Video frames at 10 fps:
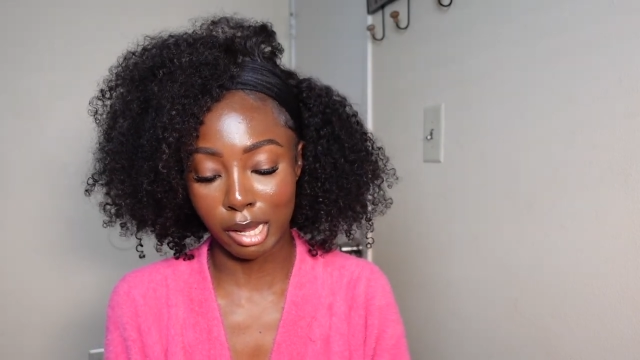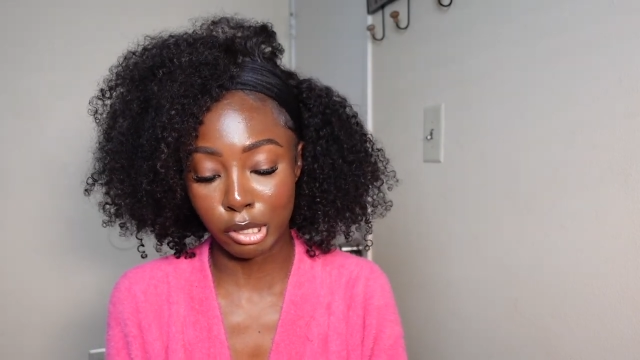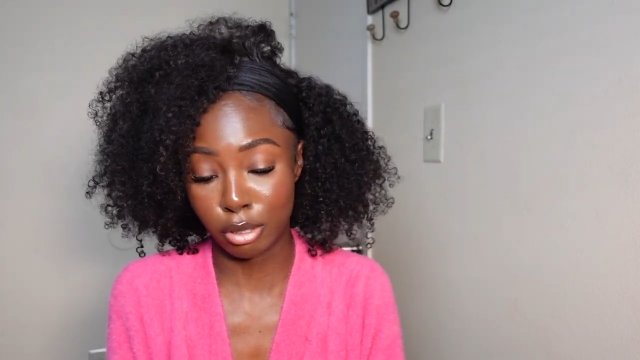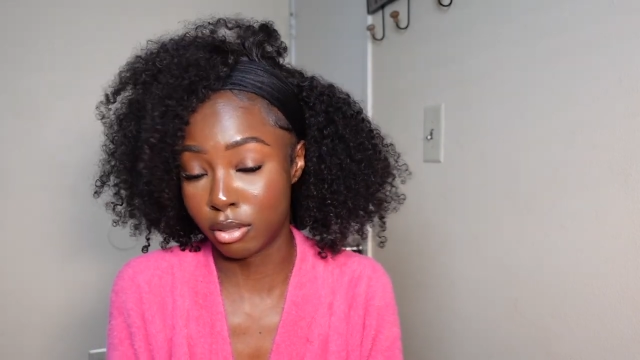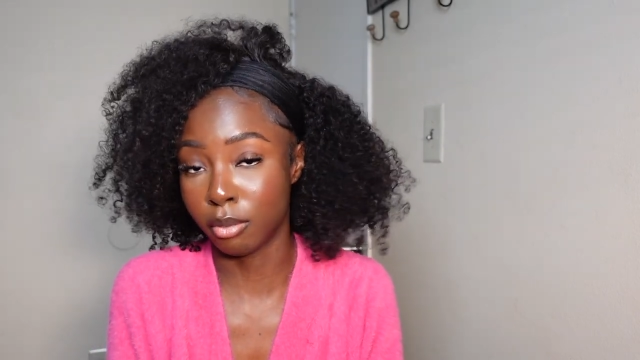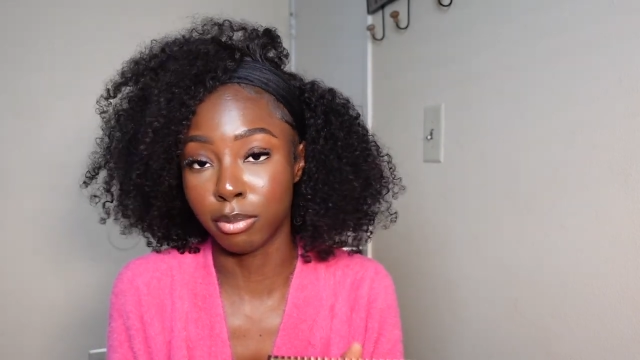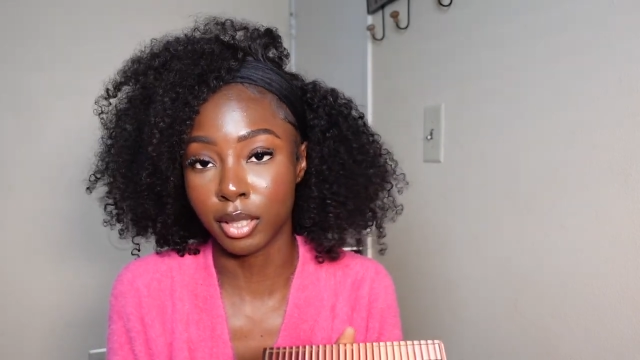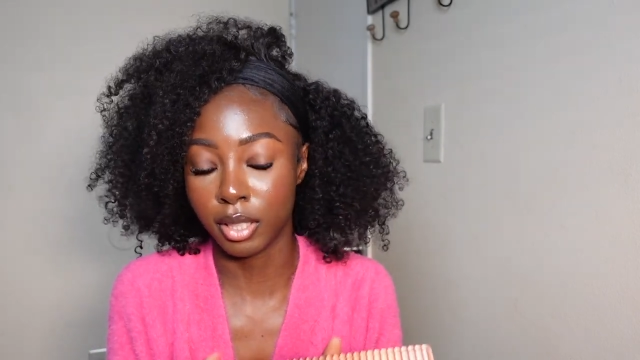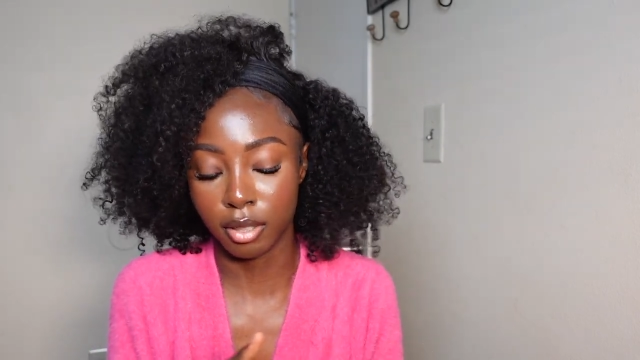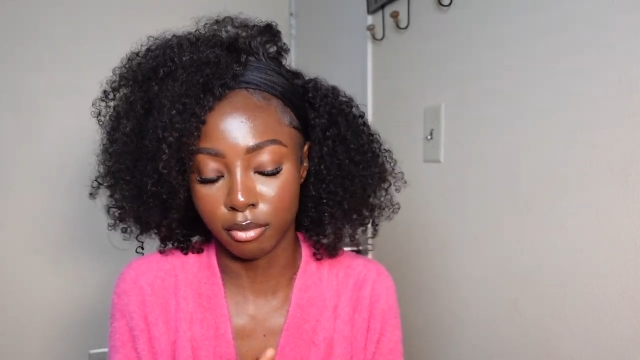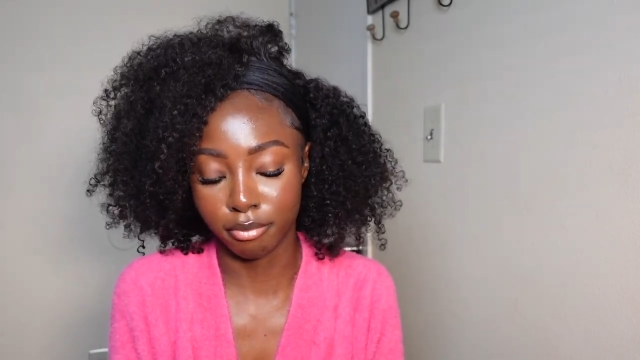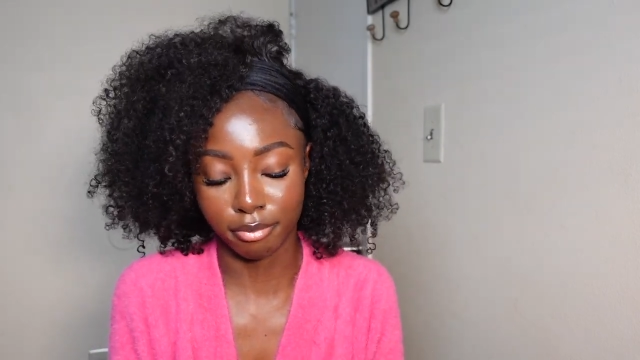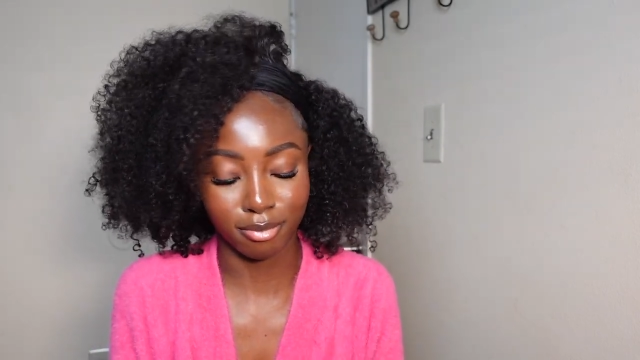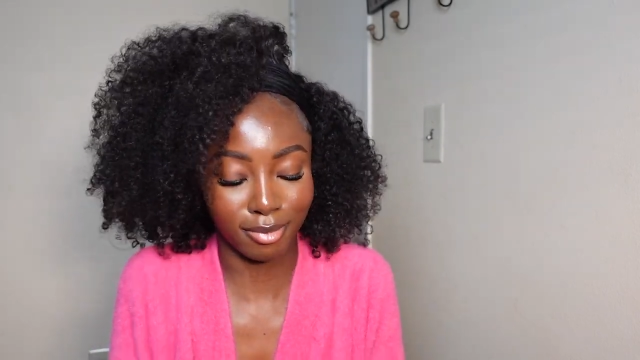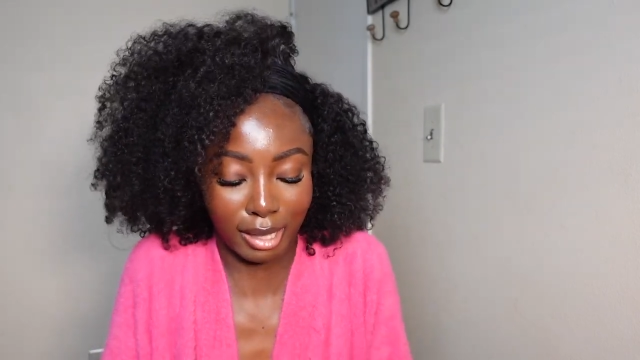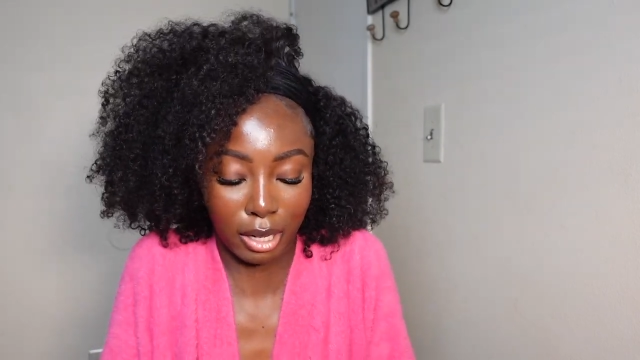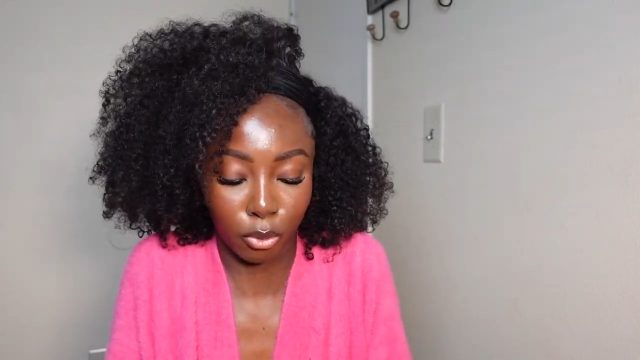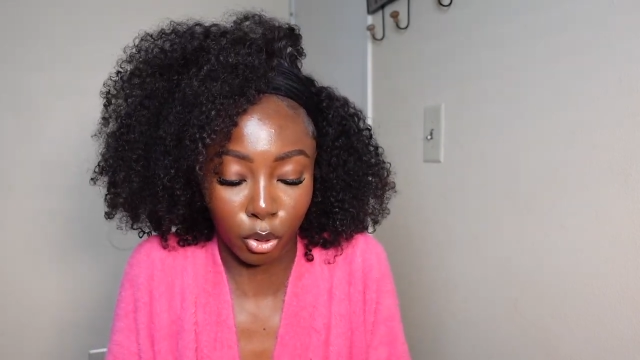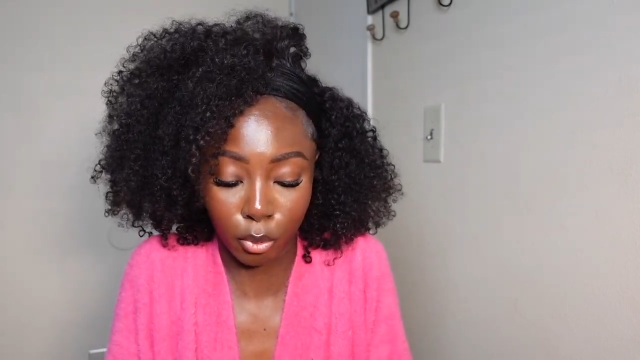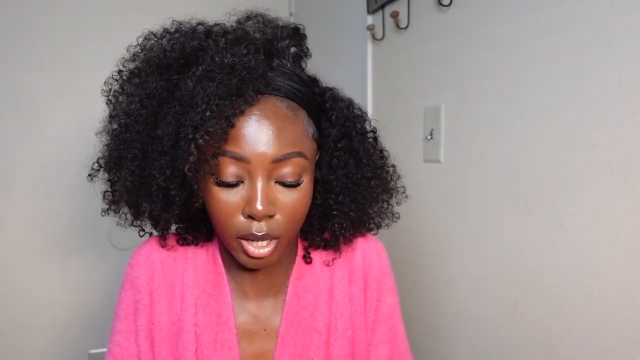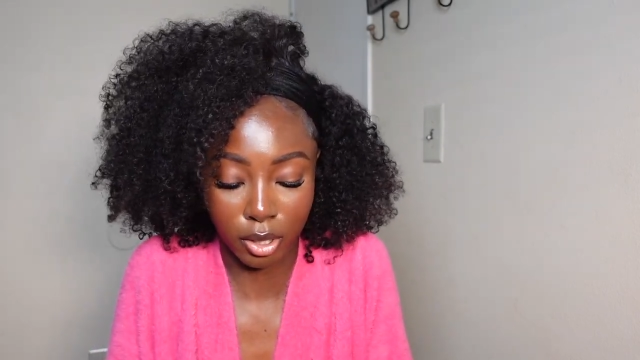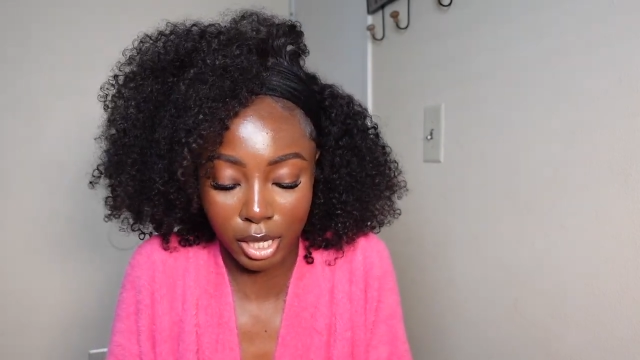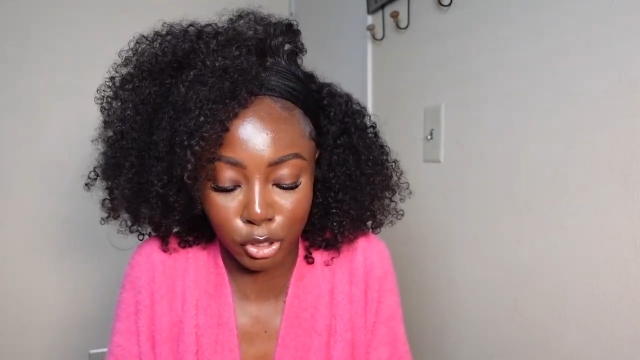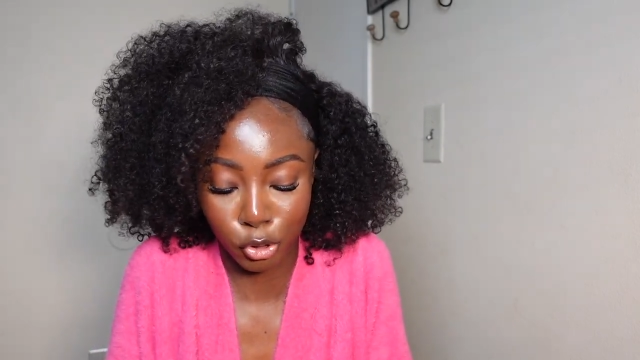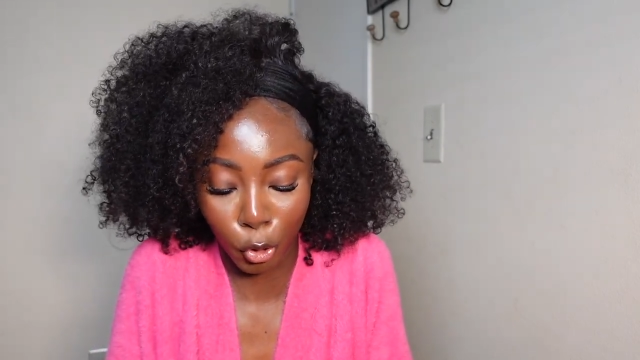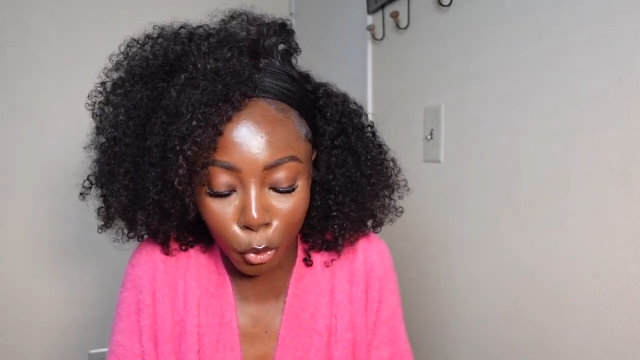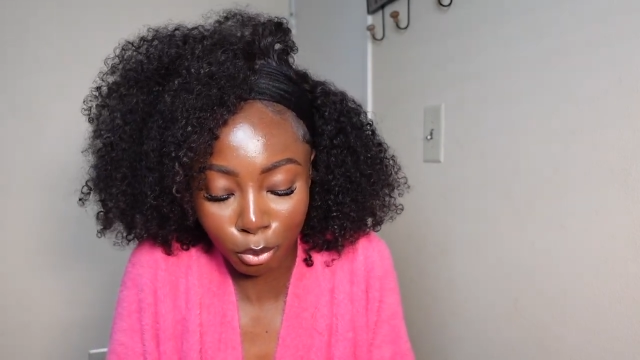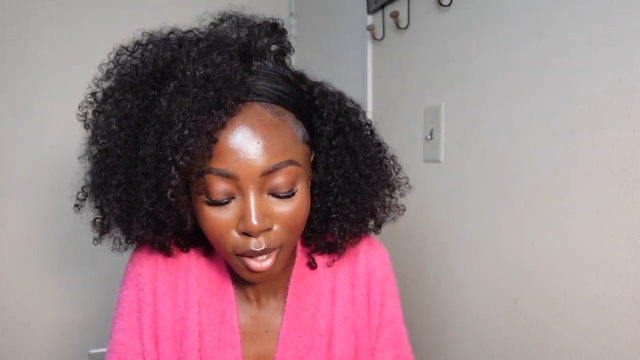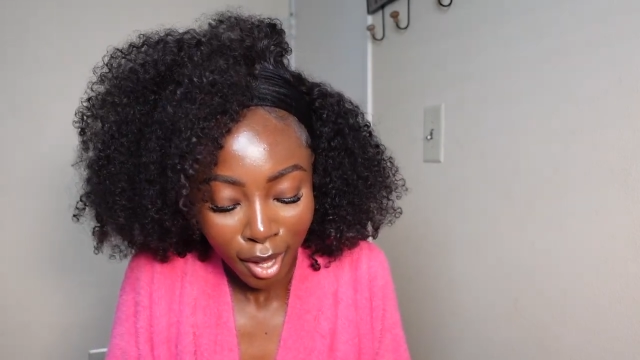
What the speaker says: I just simply, I don't know, I just don't.